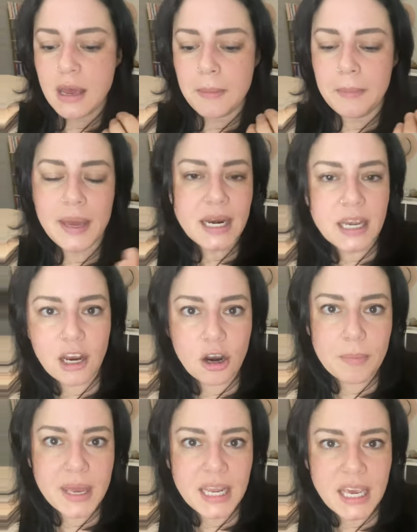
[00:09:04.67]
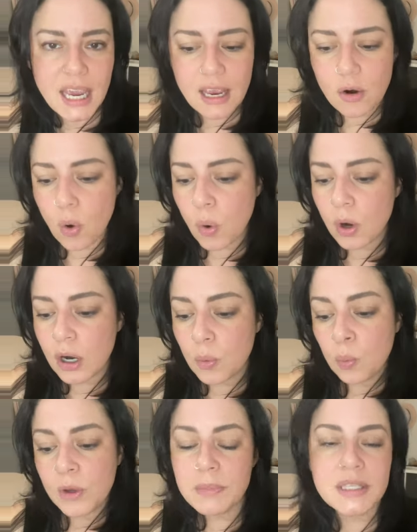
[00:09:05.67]
Medicare, Medicaid, or
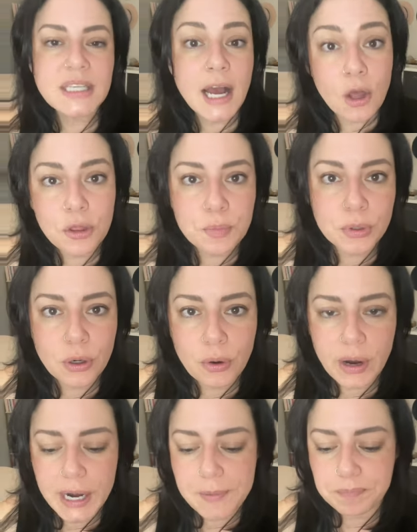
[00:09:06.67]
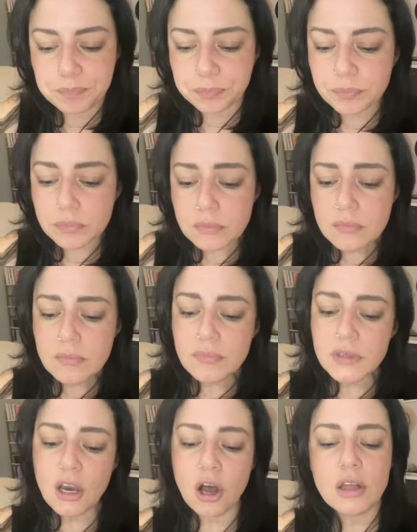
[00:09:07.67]
Women's Health Program.
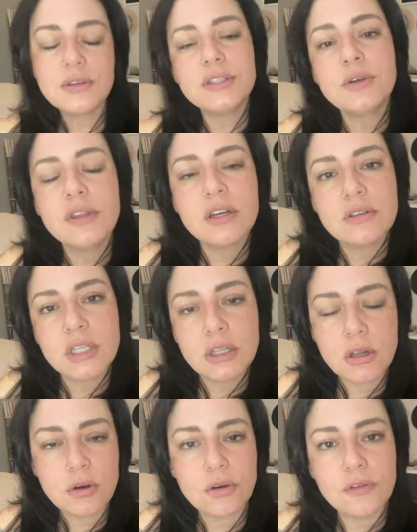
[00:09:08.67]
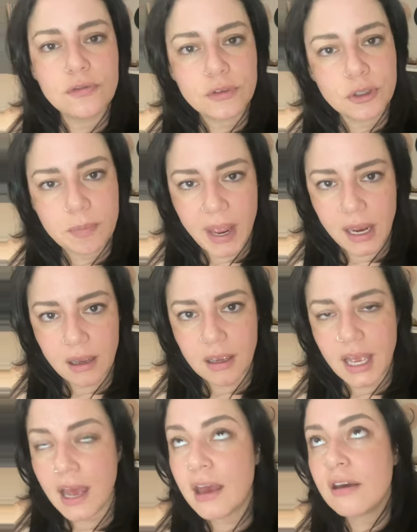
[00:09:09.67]
Also, there's a local food bank.
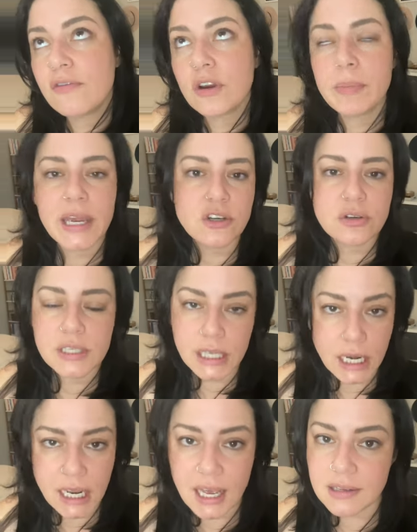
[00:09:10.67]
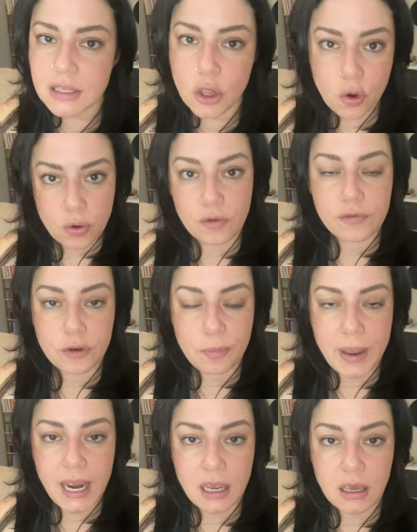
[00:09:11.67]
Every major city has a local food
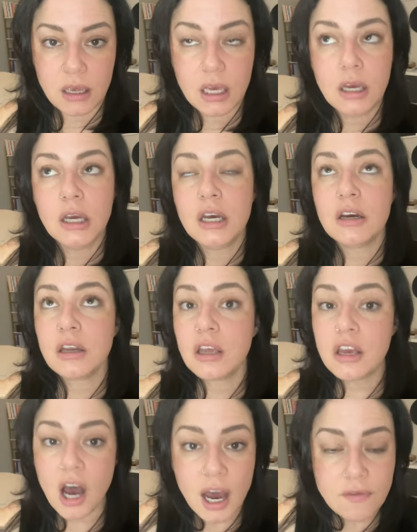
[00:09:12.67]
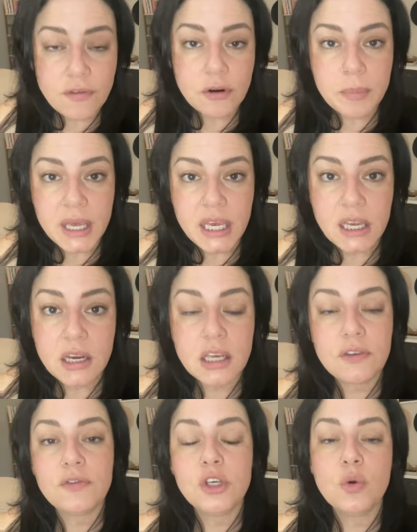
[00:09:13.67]
bank. God forbid
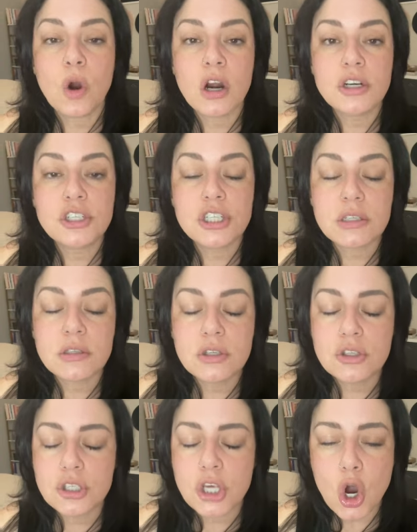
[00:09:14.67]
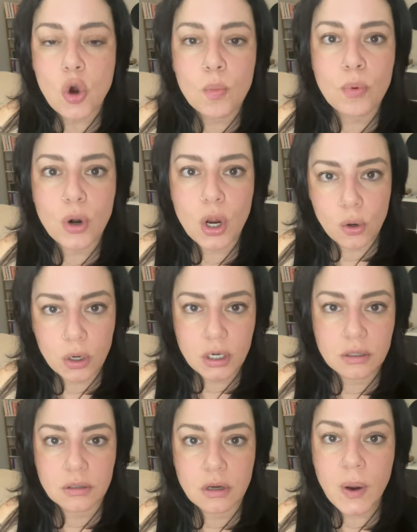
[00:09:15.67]
if you are just so broke,
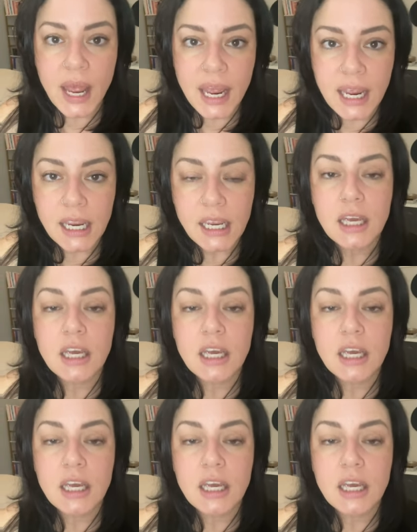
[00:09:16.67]
okay?